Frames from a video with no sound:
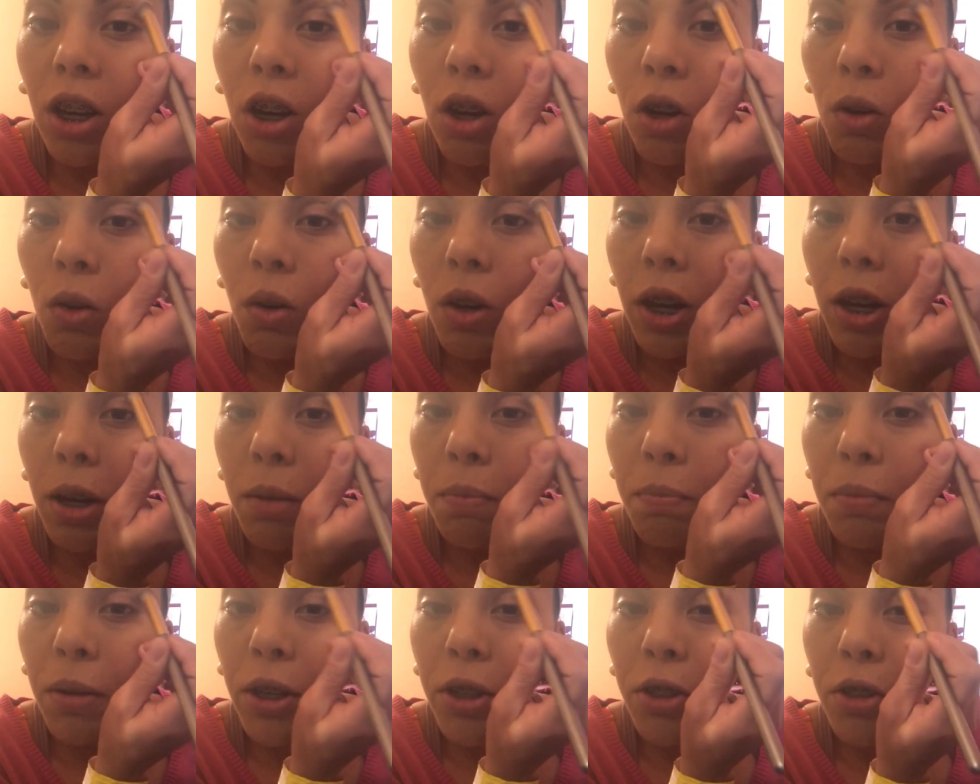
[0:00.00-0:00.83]
go
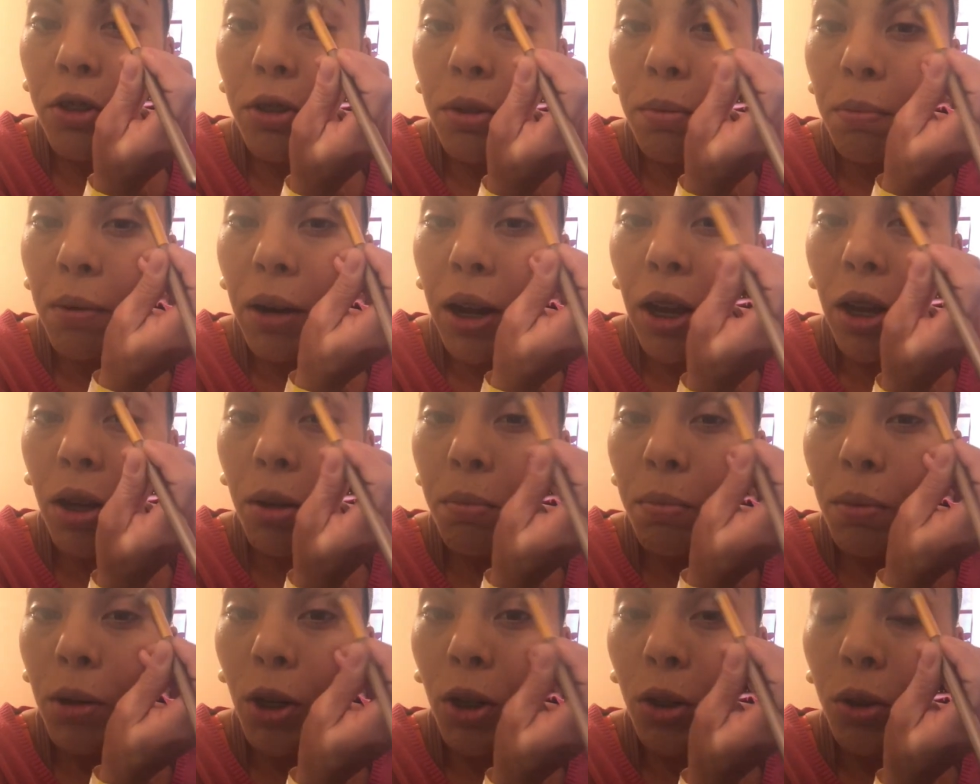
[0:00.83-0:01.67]
up under the brow
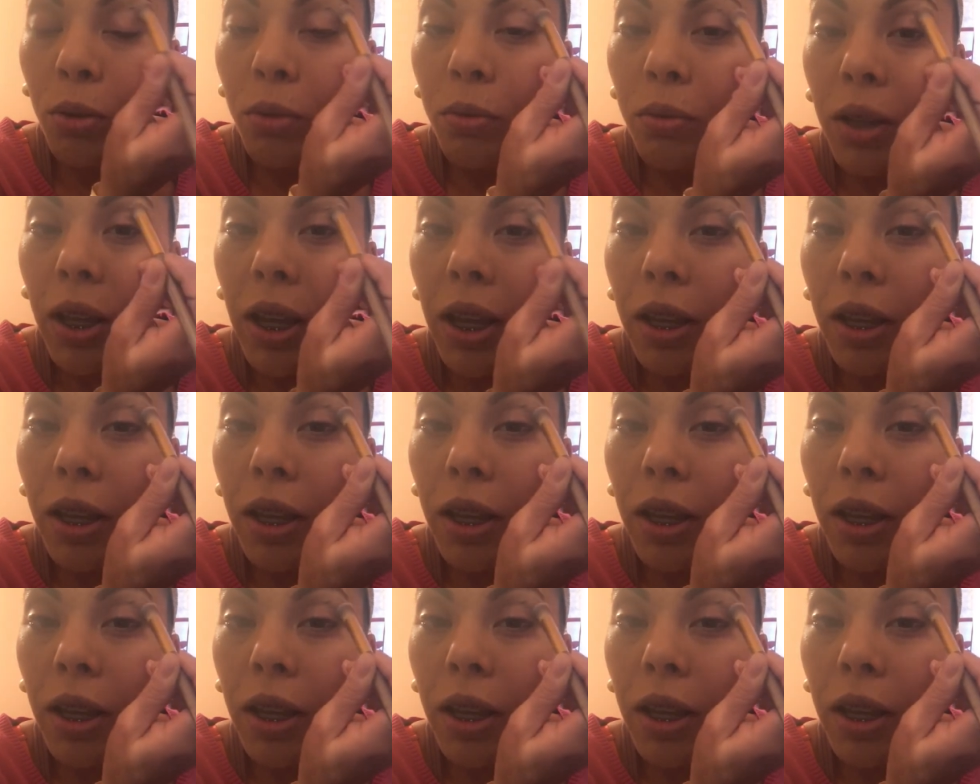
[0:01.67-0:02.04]
bone